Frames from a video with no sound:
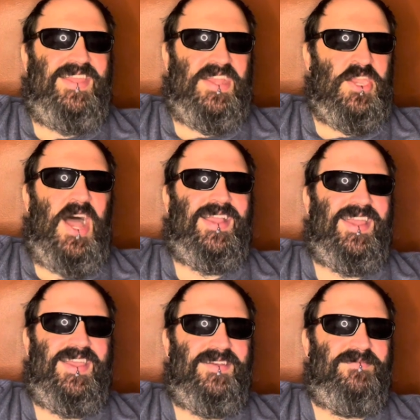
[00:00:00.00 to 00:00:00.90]
they not
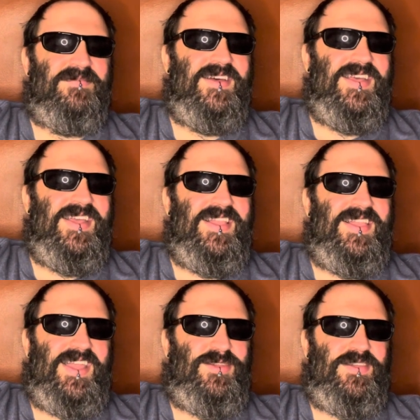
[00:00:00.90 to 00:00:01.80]
get him
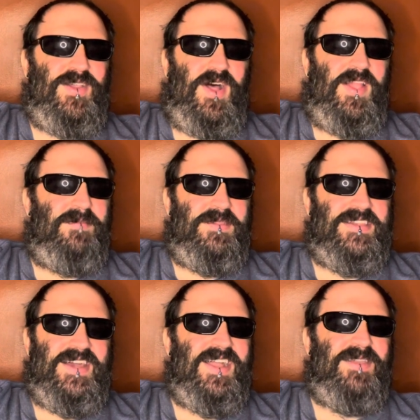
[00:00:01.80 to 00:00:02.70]
like just all up in the
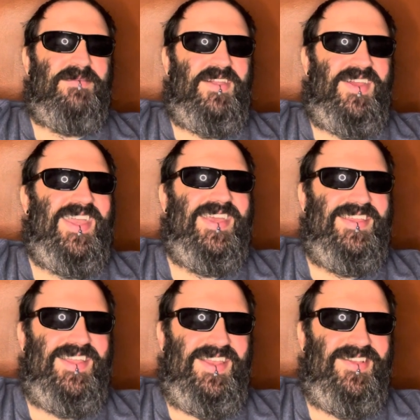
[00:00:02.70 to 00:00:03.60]
documentary?
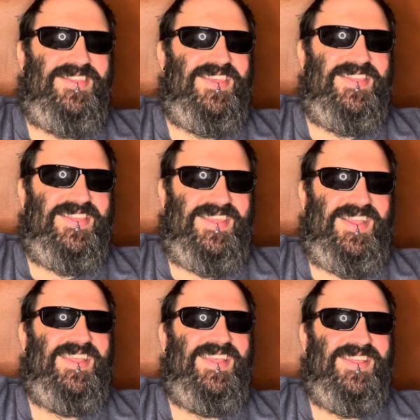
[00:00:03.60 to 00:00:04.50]
You know, just
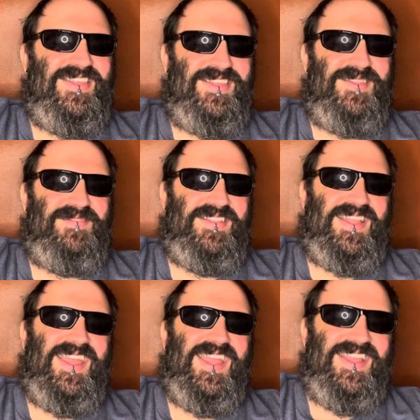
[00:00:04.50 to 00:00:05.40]
like it should have been
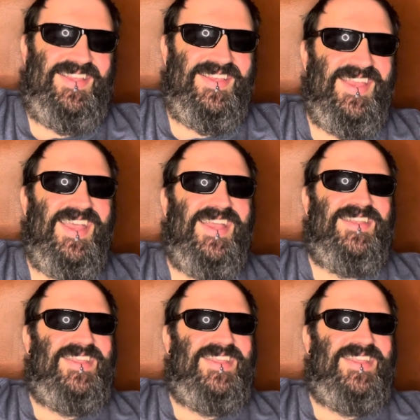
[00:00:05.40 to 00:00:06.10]
like Dan